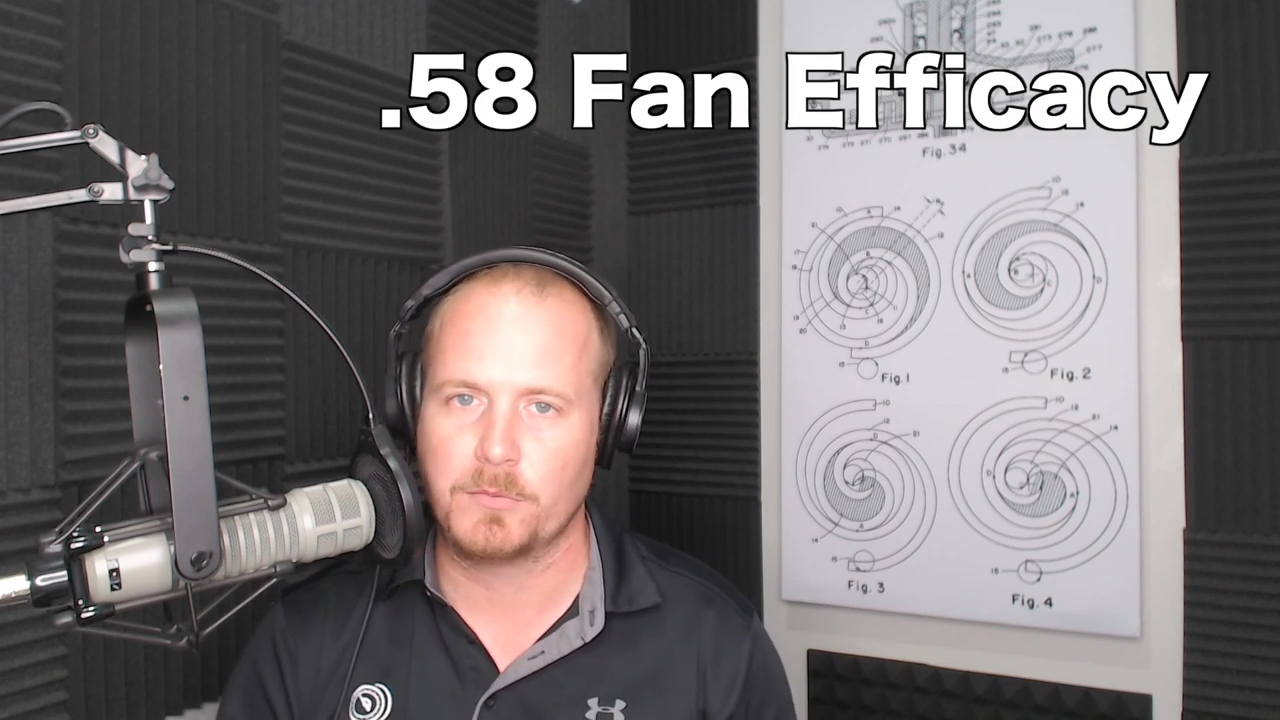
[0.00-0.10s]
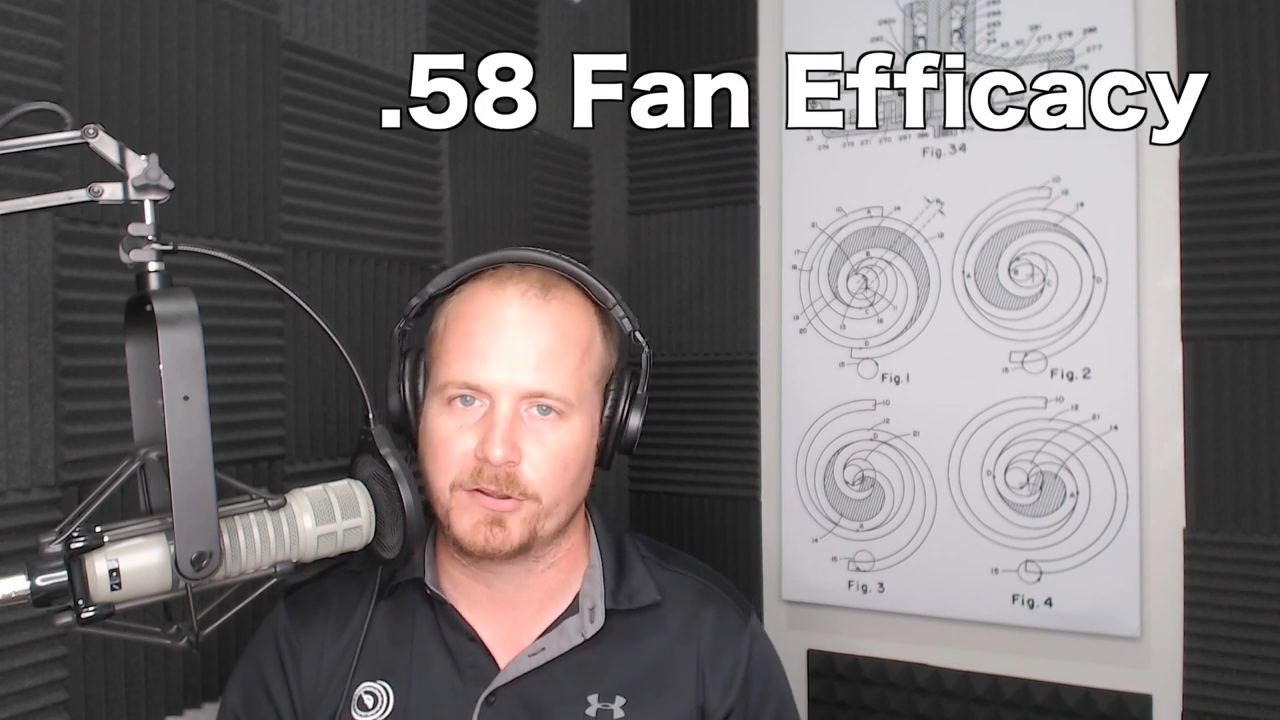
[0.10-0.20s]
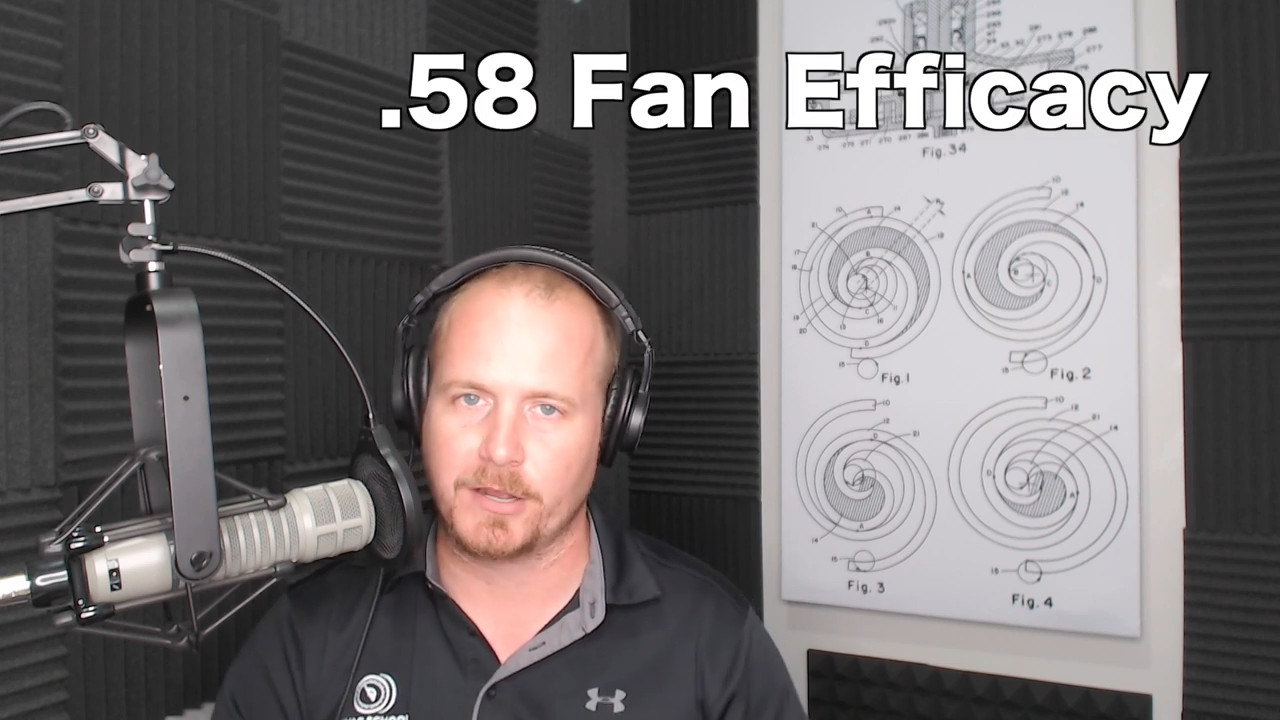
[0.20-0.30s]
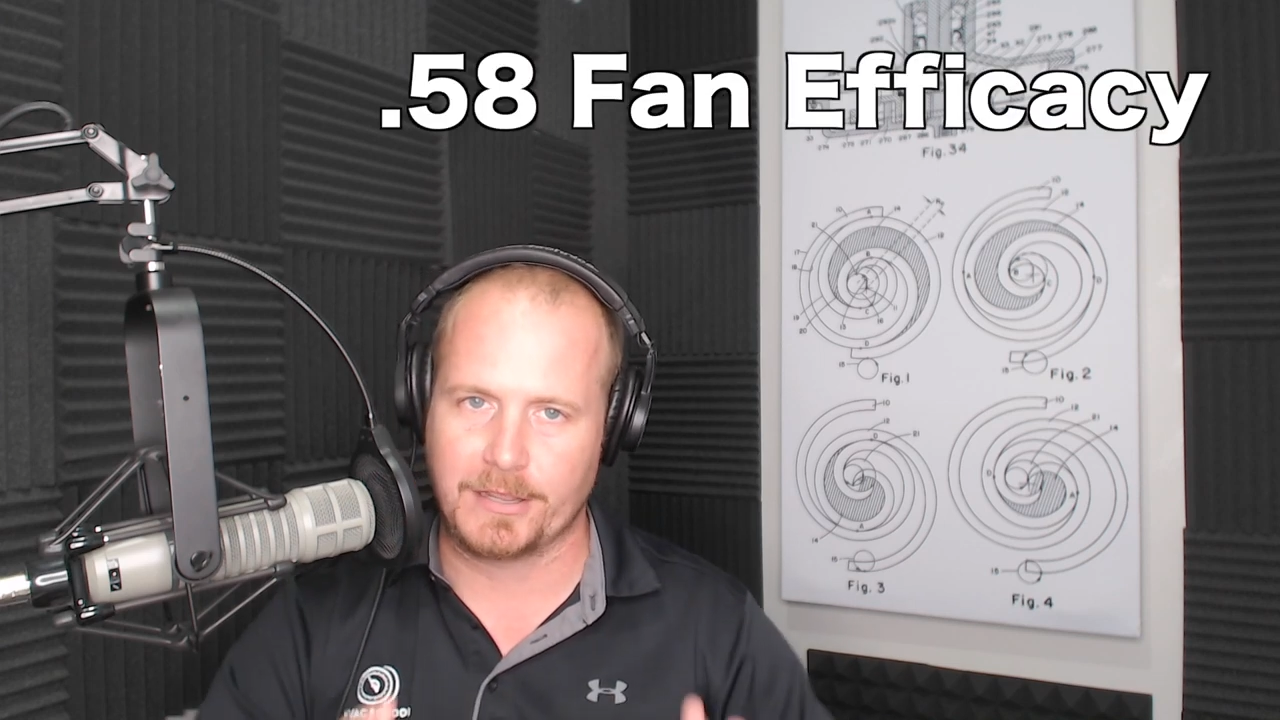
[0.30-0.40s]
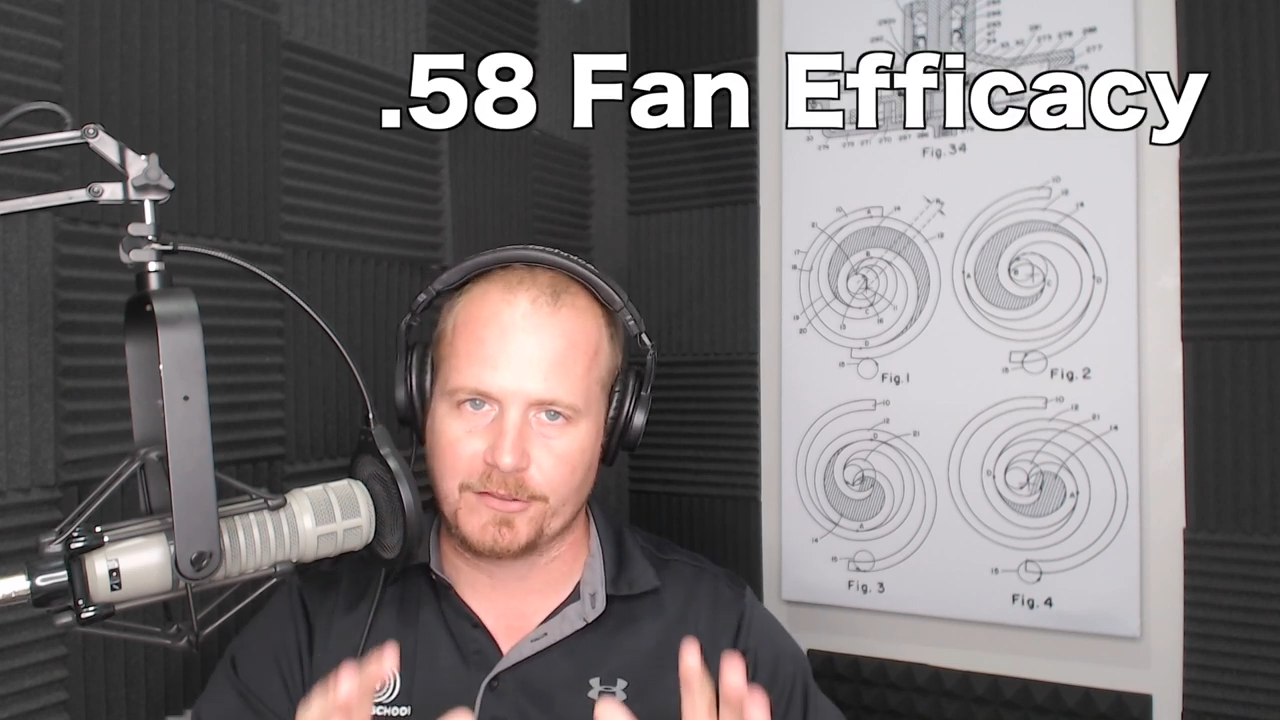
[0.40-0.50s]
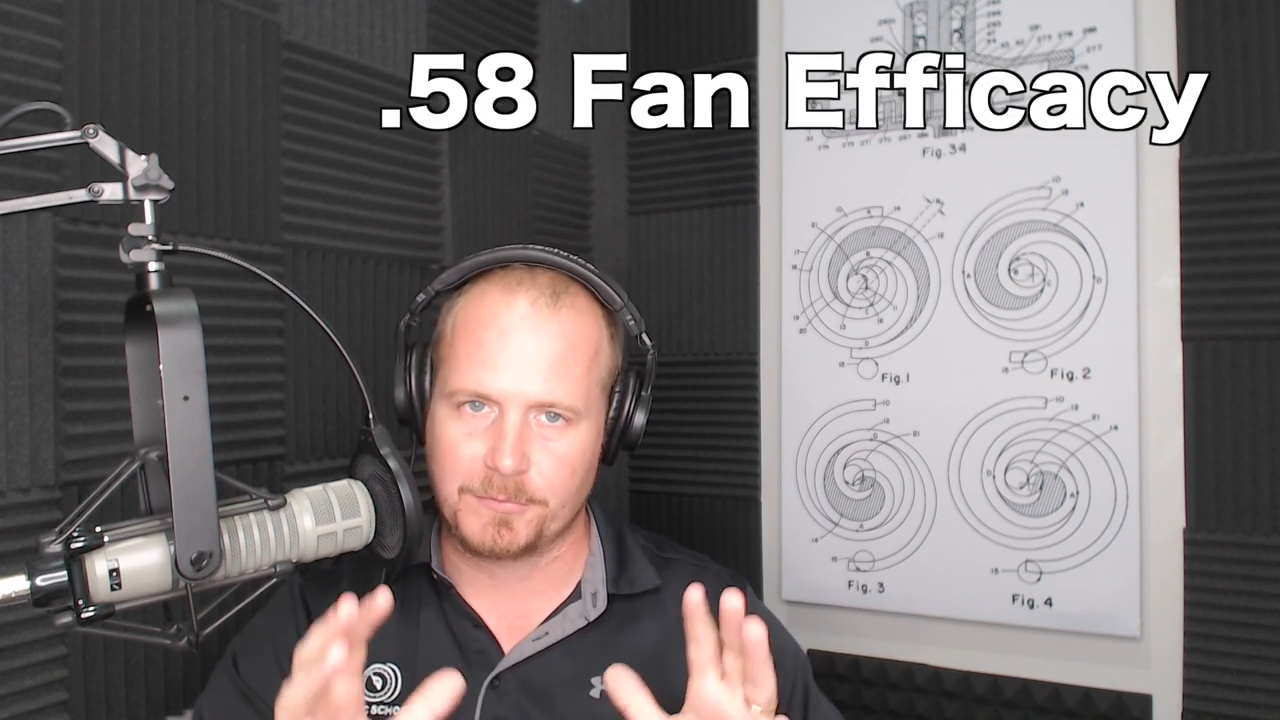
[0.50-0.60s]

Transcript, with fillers: we're talking